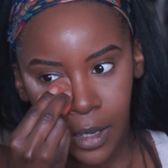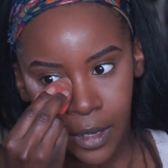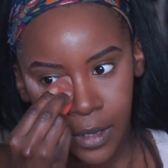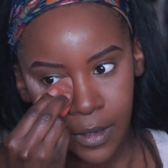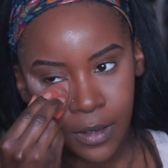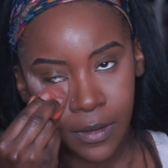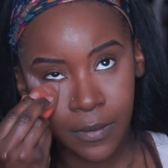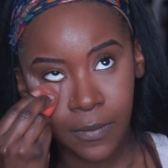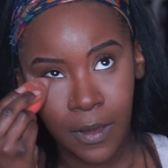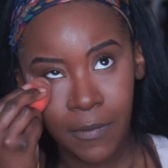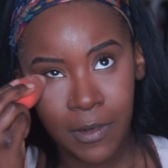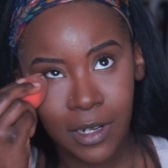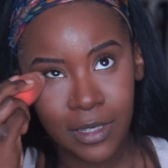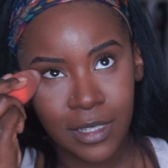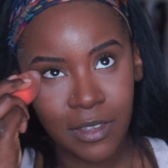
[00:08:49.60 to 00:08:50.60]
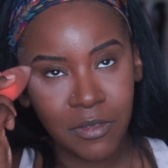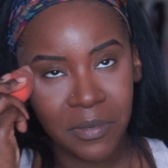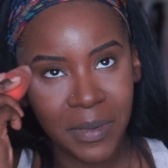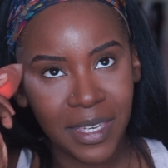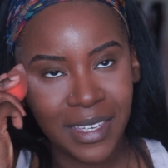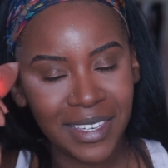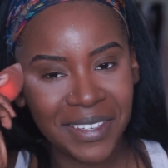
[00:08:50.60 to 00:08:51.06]
I'm gonna
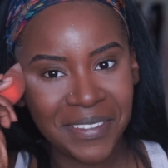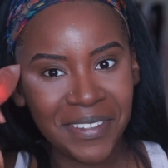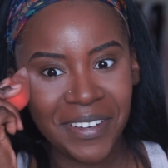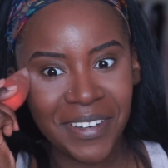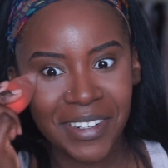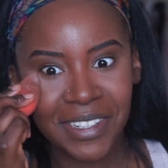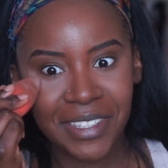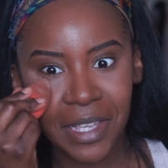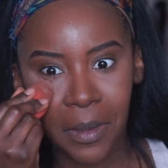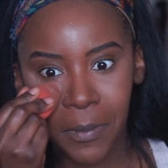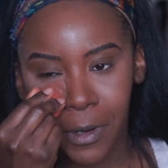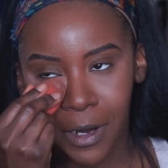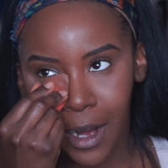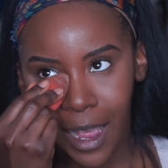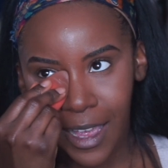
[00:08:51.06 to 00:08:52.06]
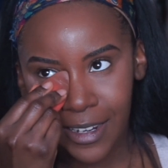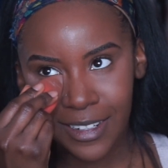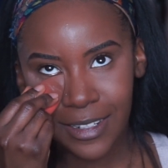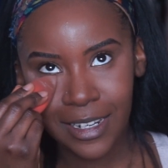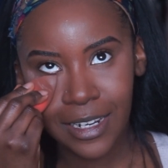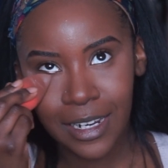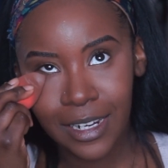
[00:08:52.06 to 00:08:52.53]
save baking for summer. I
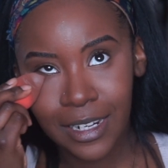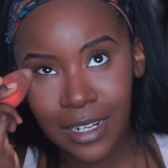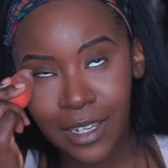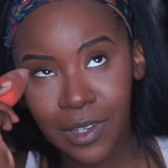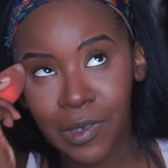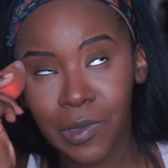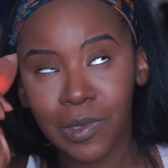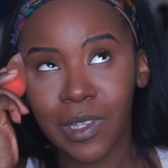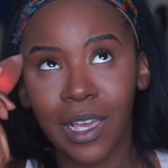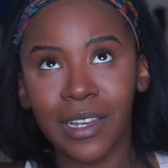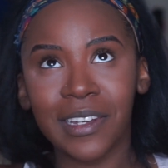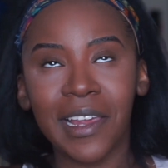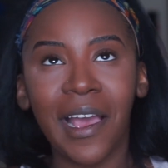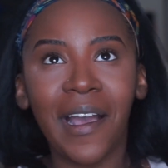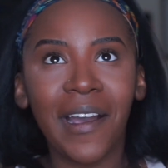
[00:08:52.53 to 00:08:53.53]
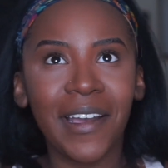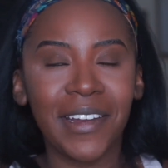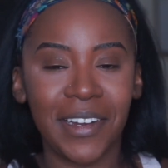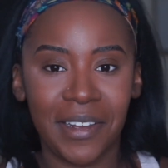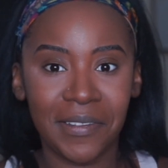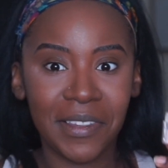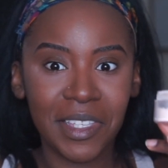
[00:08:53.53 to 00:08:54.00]
did use a
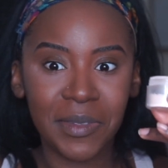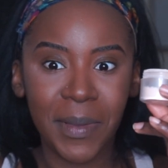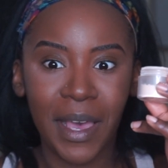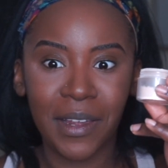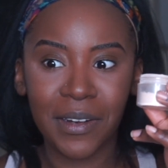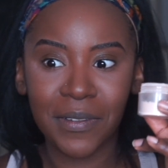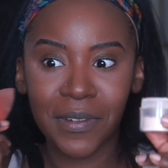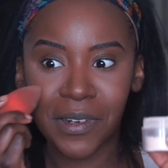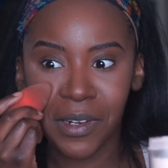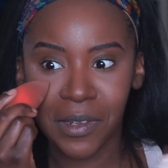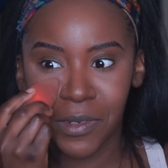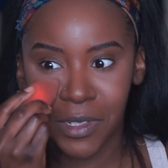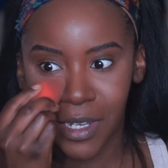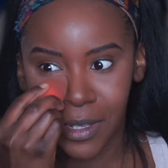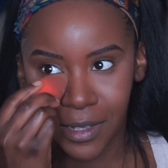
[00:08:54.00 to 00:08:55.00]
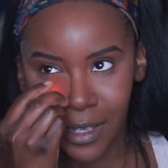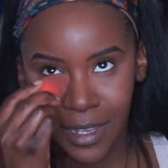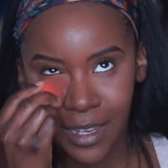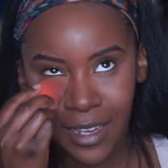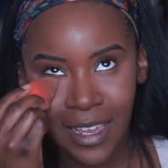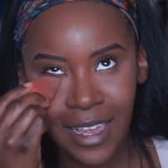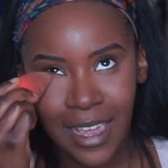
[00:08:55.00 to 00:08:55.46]
ton of this powder for Coachella,
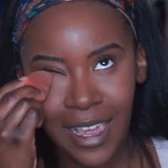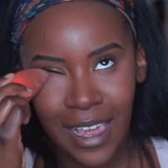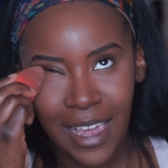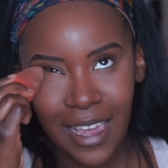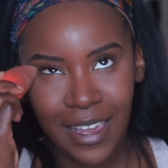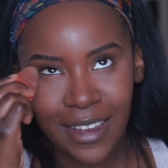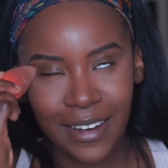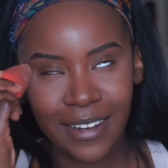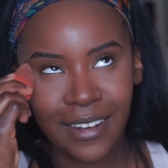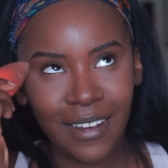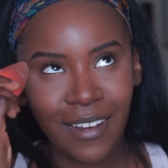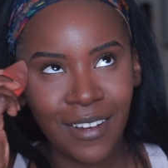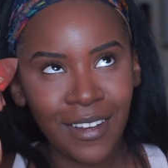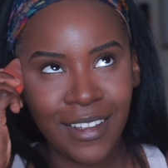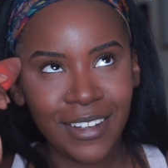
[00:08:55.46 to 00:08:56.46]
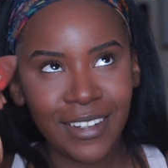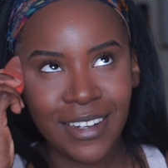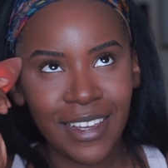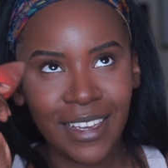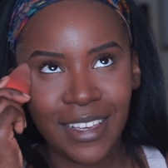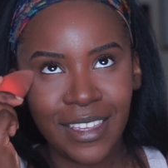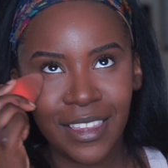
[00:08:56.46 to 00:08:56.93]
and on
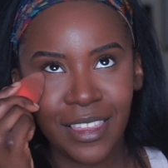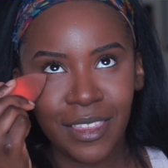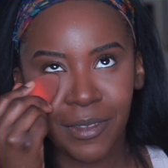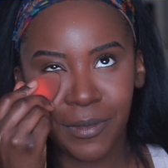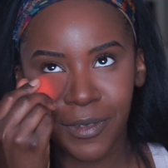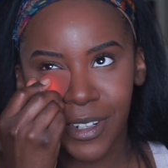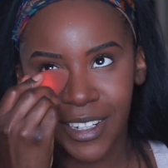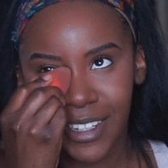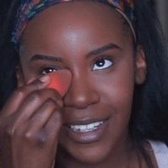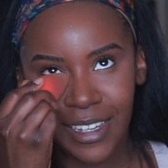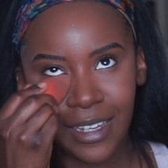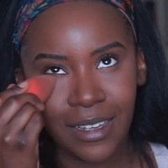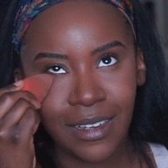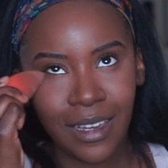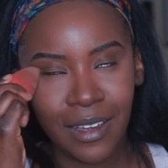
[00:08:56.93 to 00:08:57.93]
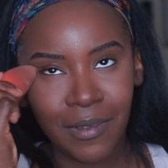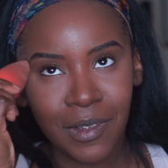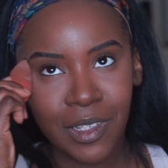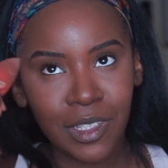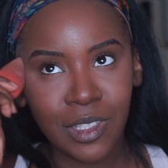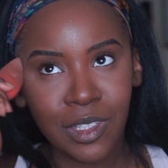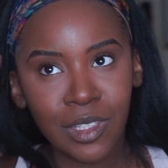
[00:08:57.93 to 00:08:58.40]
day 3, it
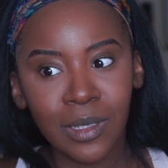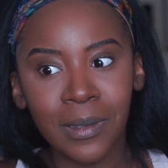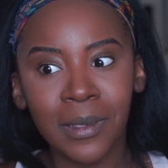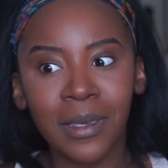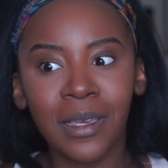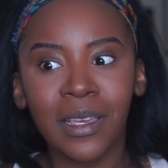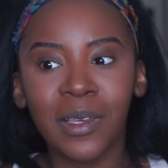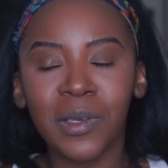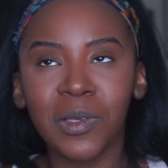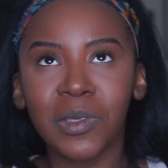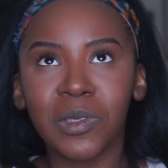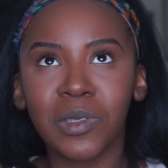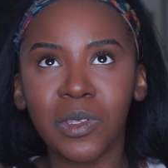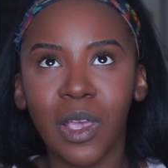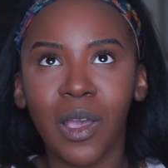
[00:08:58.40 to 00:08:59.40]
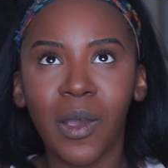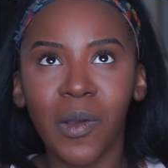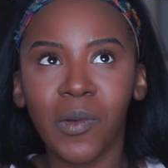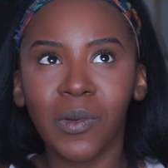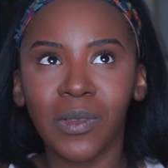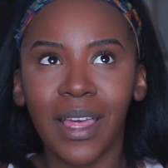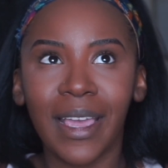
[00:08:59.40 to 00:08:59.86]
was
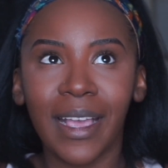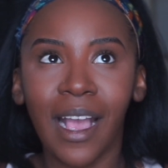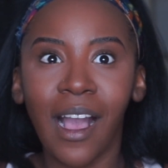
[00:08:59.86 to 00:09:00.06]
so like